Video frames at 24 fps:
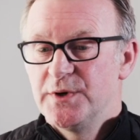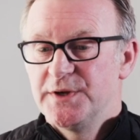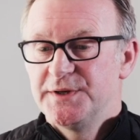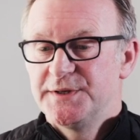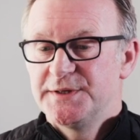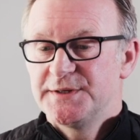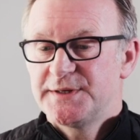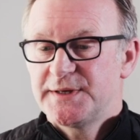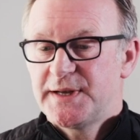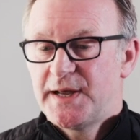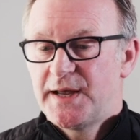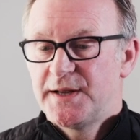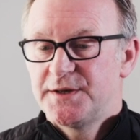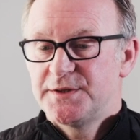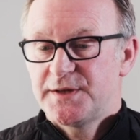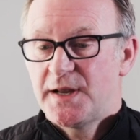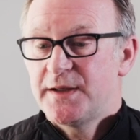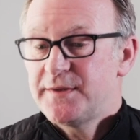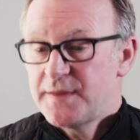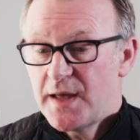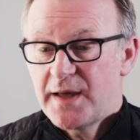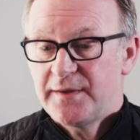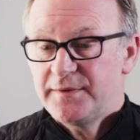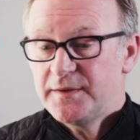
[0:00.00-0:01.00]
And
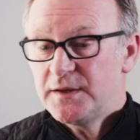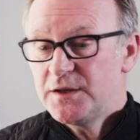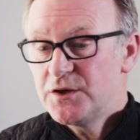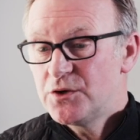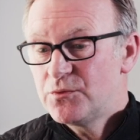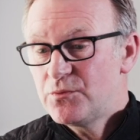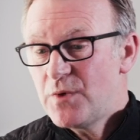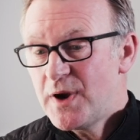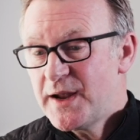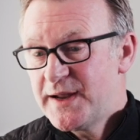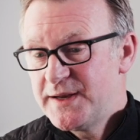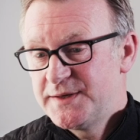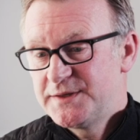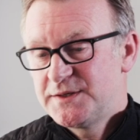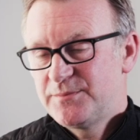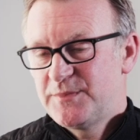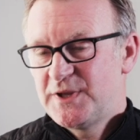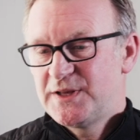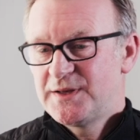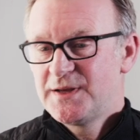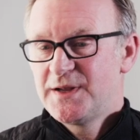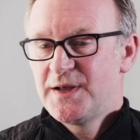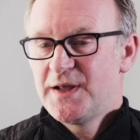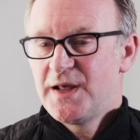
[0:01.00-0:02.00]
I think you're right. I
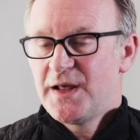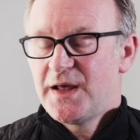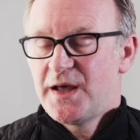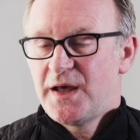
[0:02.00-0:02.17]
mean,